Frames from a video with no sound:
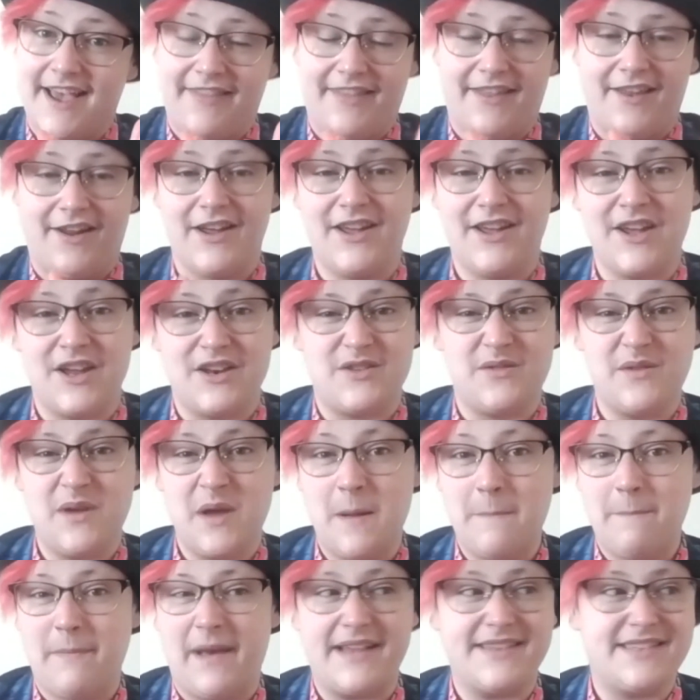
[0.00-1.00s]
And then I could
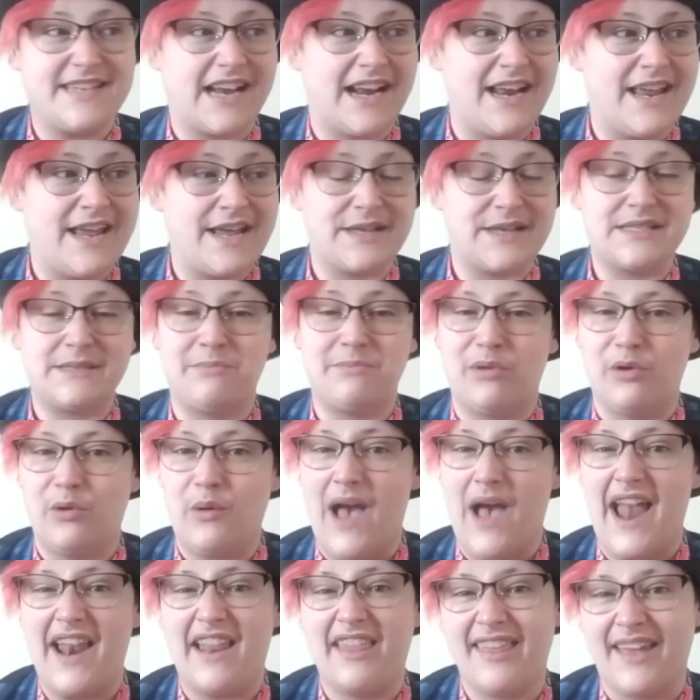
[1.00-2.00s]
basically
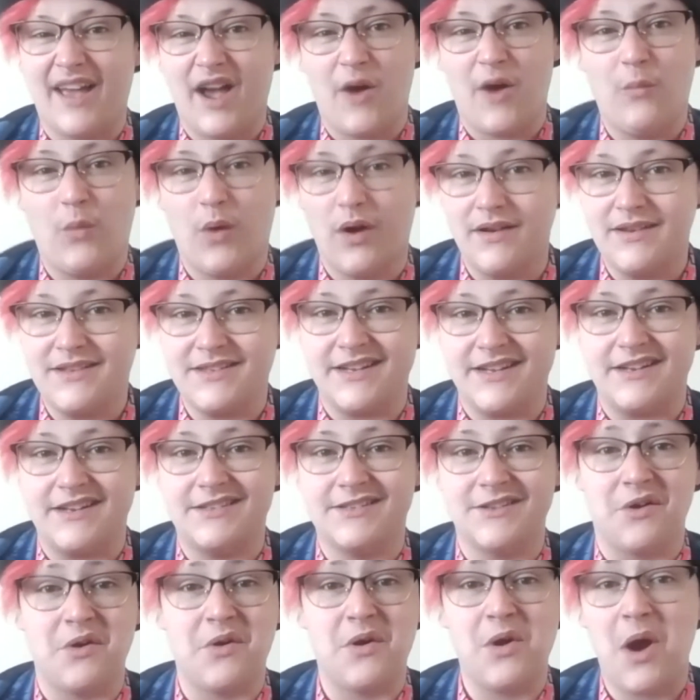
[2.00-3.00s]
explore anything I wanted.
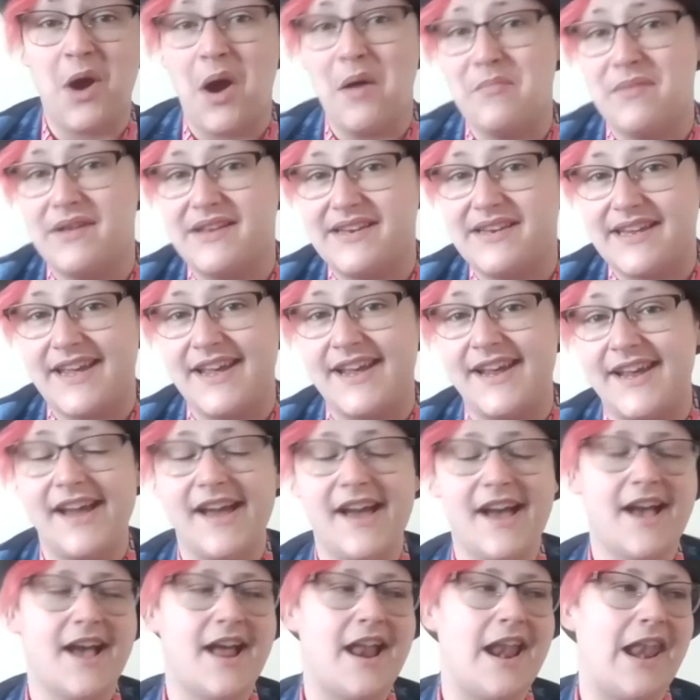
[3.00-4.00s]
So comedy,
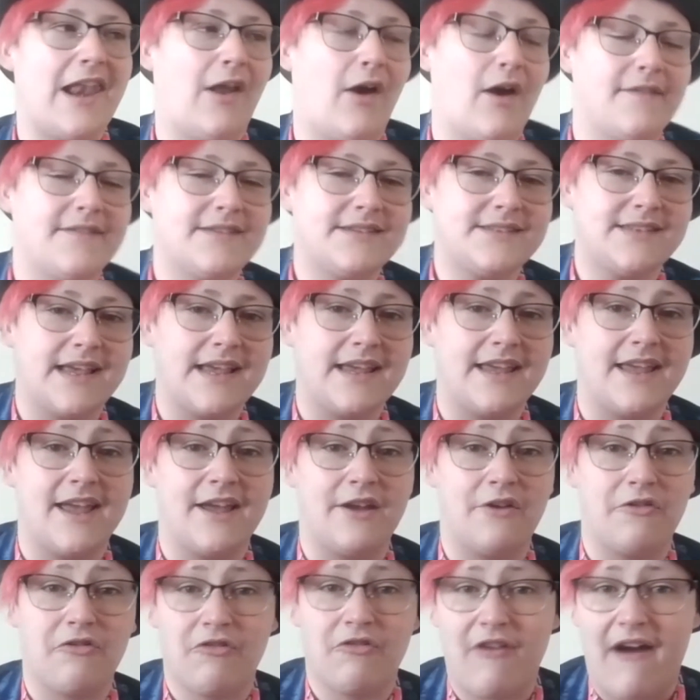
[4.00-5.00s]
live
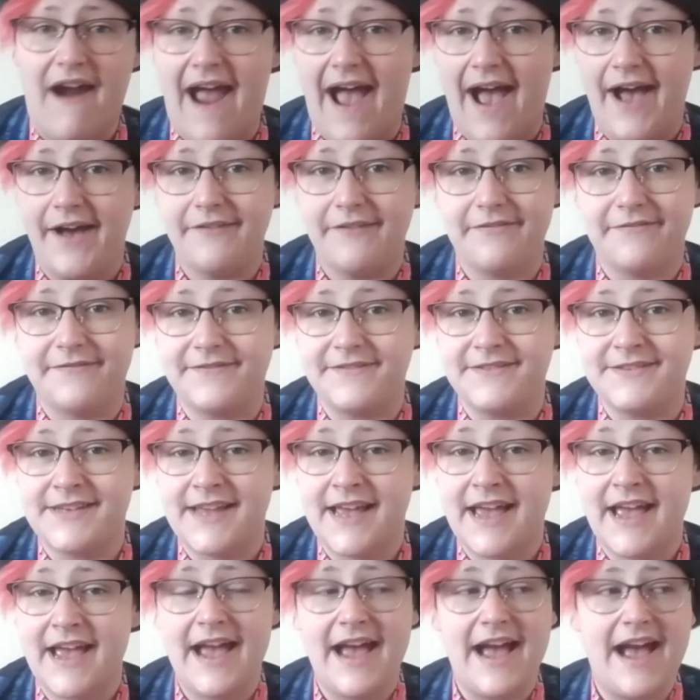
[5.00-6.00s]
singing, craft,
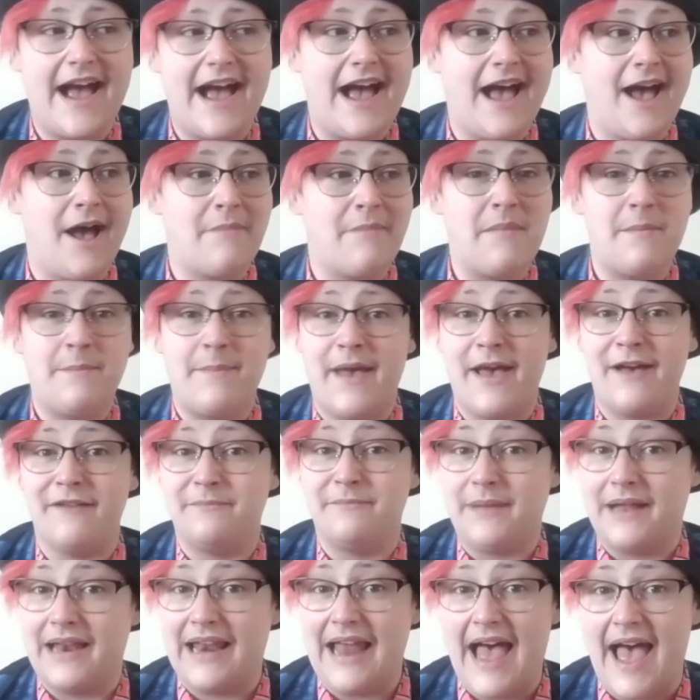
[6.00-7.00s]
a bit
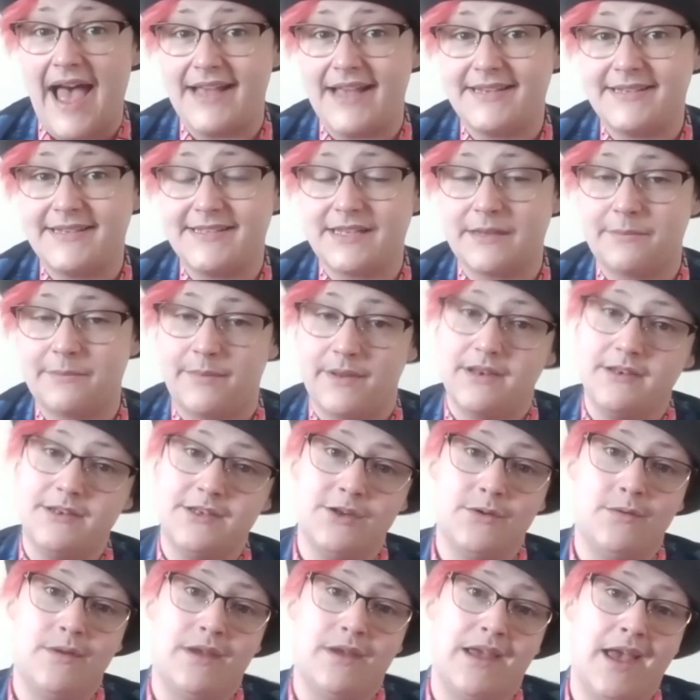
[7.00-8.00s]
of burlesque, but
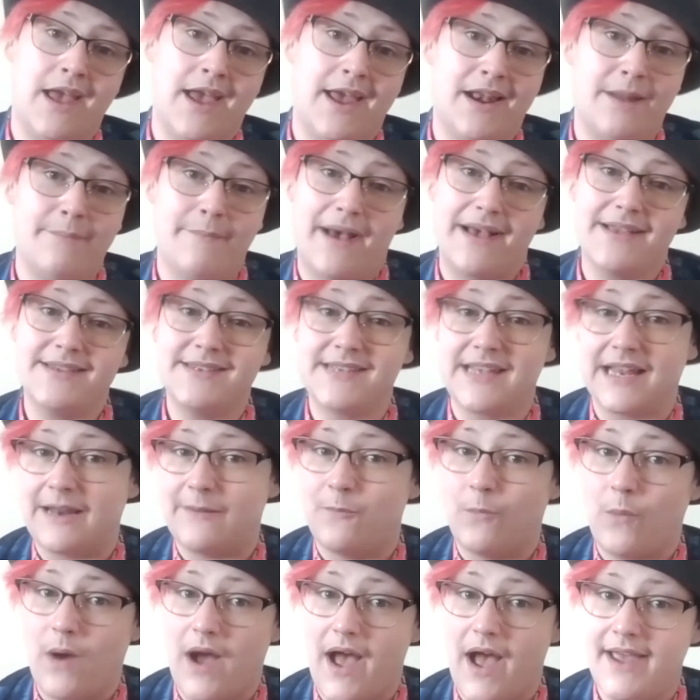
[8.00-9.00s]
doing it in a
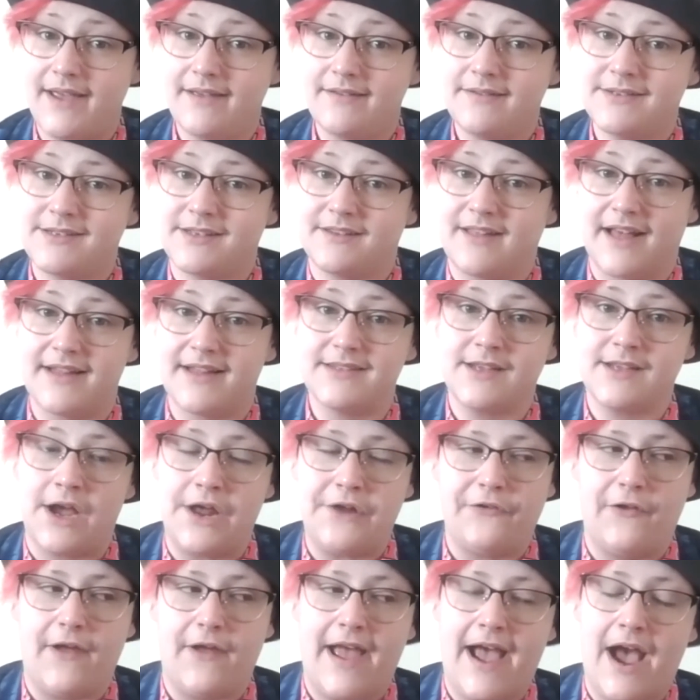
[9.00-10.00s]
masculine way. So that's
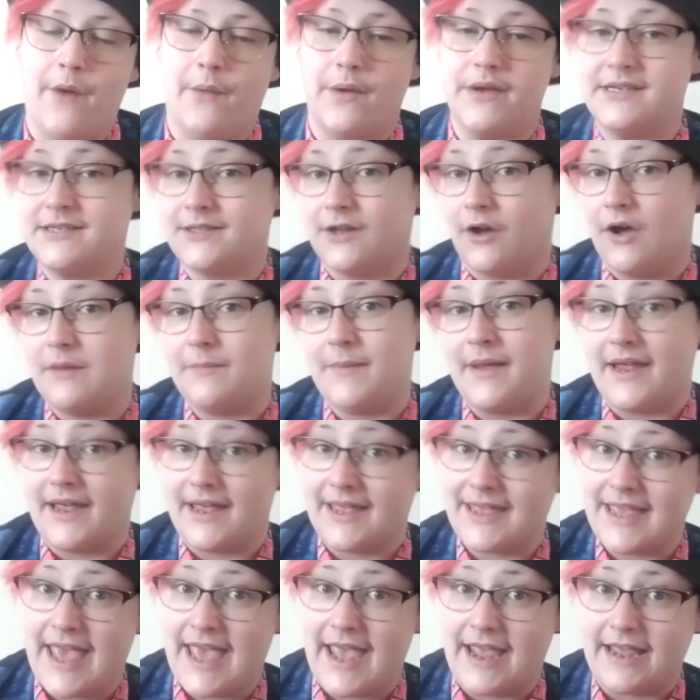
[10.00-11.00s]
kind of like how I started
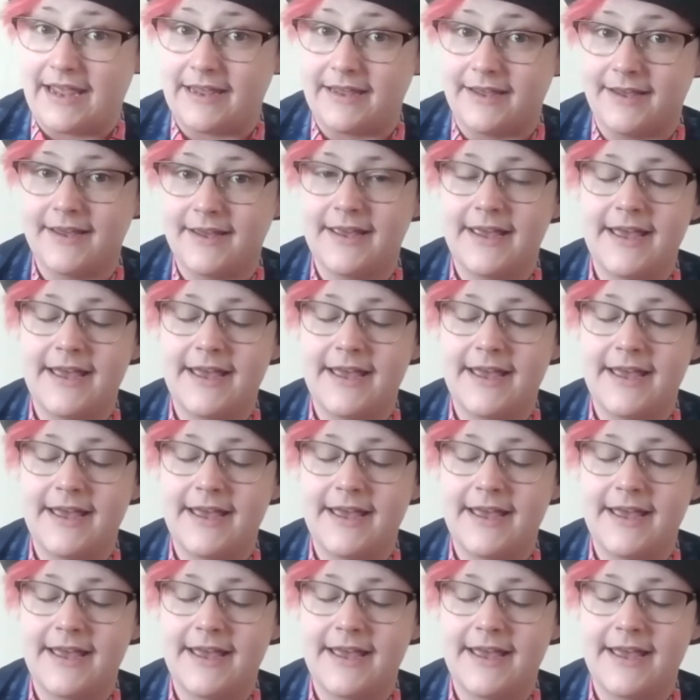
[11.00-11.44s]
being a king.